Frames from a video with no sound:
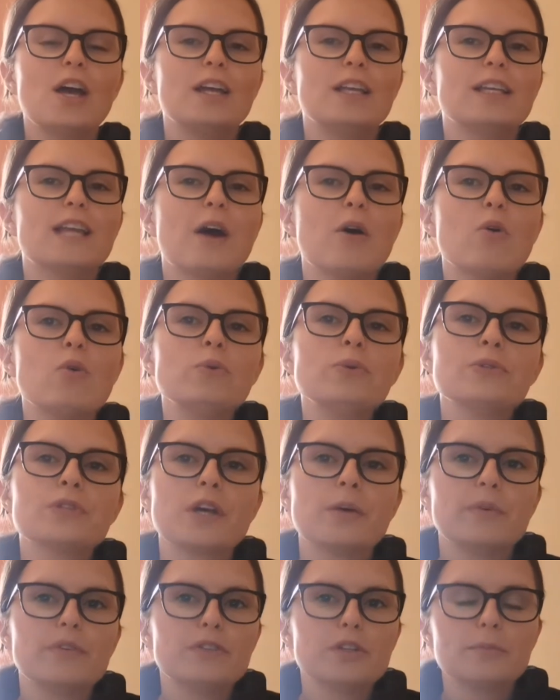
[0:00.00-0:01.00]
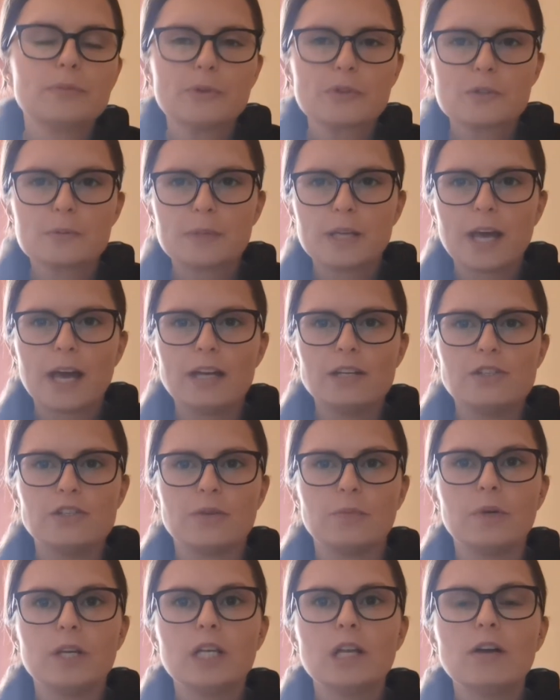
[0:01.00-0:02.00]
Now also with your
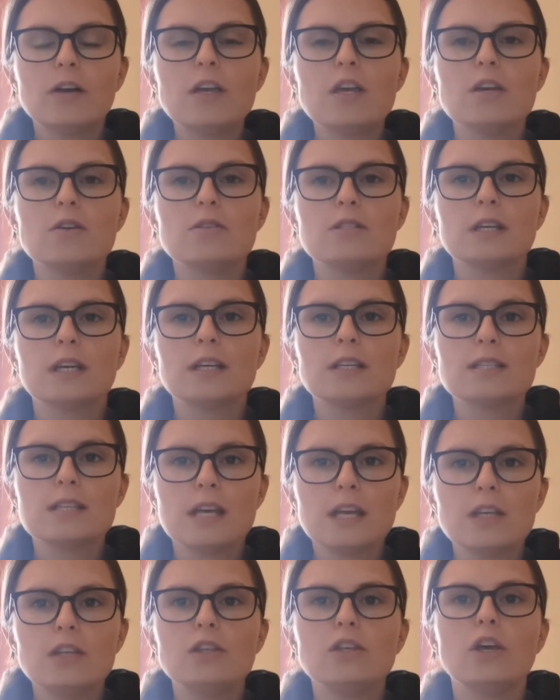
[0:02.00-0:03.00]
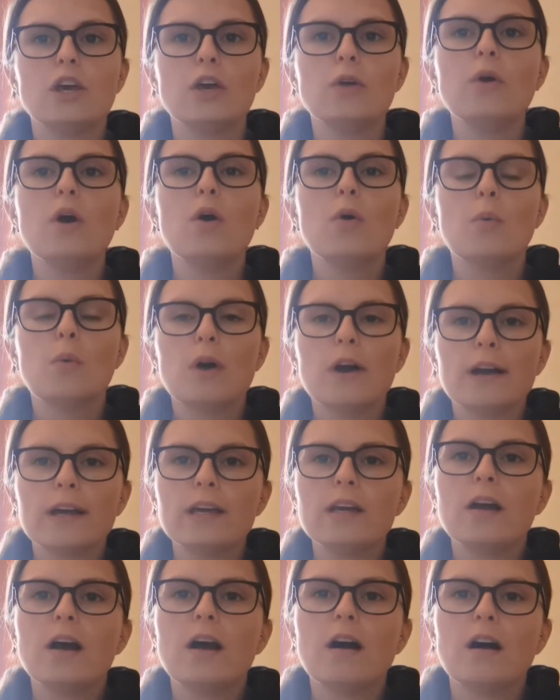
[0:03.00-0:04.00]
multiplication, we'd like you to continue
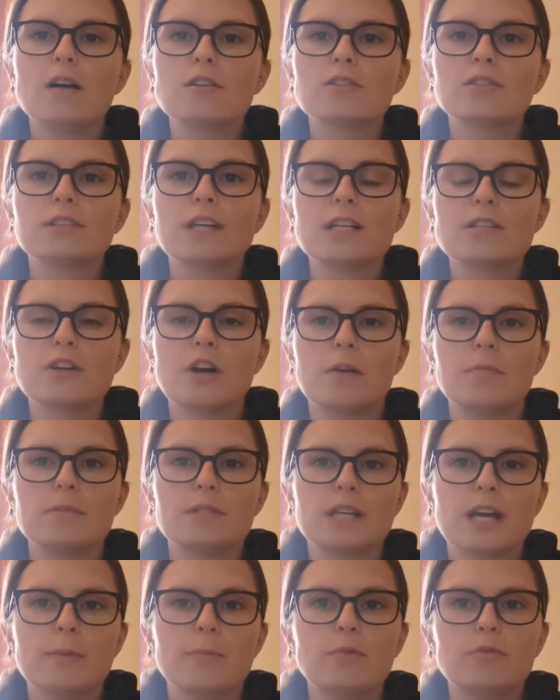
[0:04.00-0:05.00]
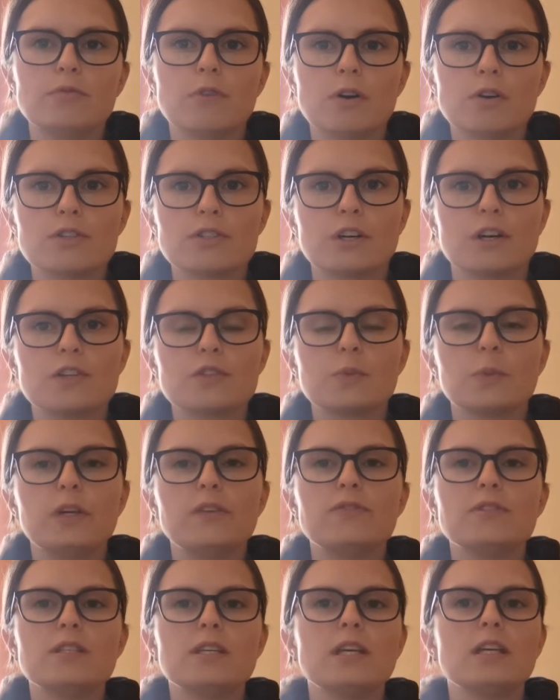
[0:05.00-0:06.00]
working hard on that times table Rockstar, as
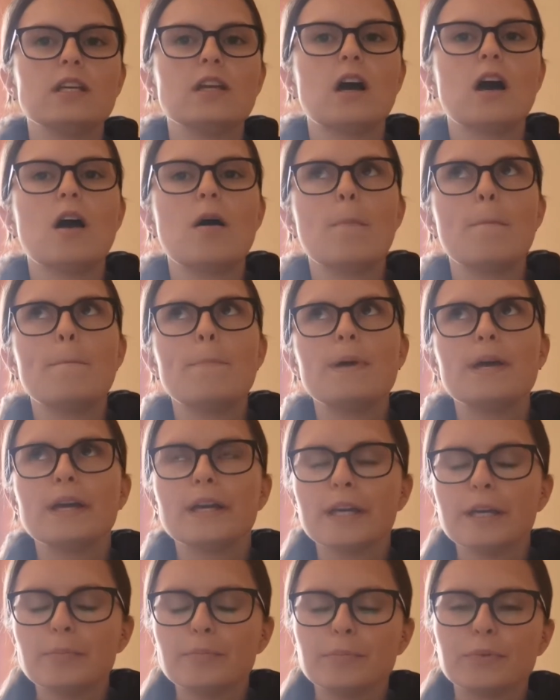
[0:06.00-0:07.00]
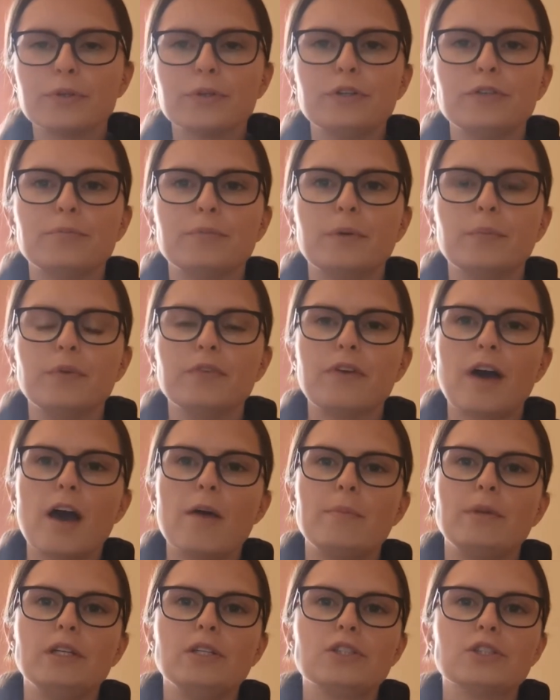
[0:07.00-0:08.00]
we've seen a big improvement with how
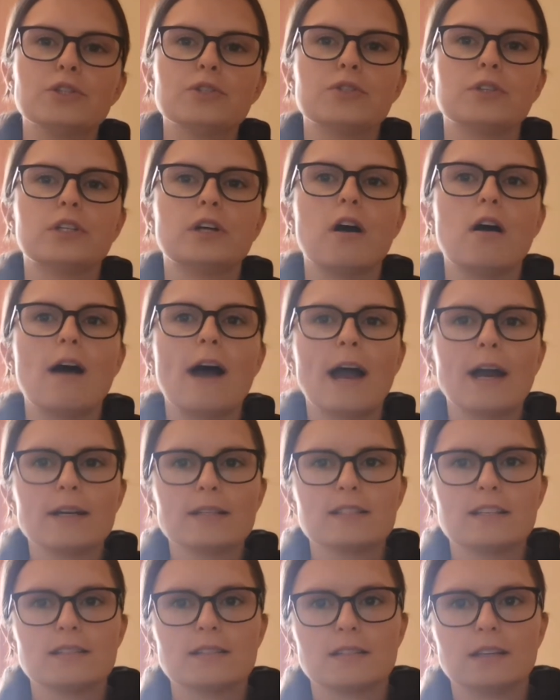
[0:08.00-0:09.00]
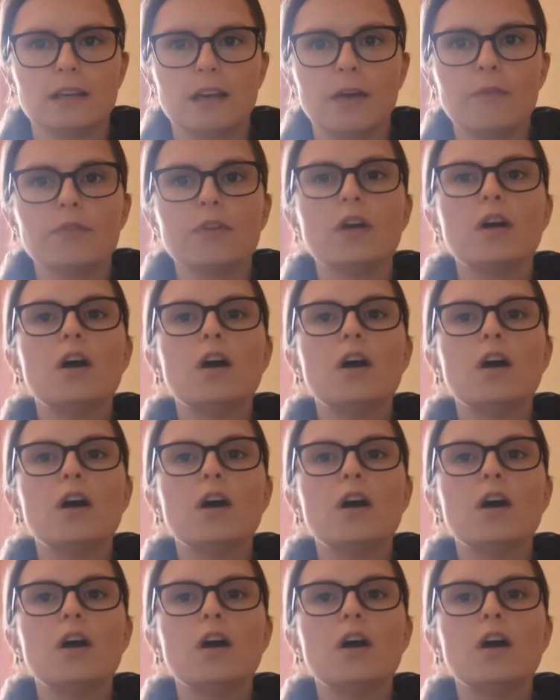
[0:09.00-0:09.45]
many children are accessing it.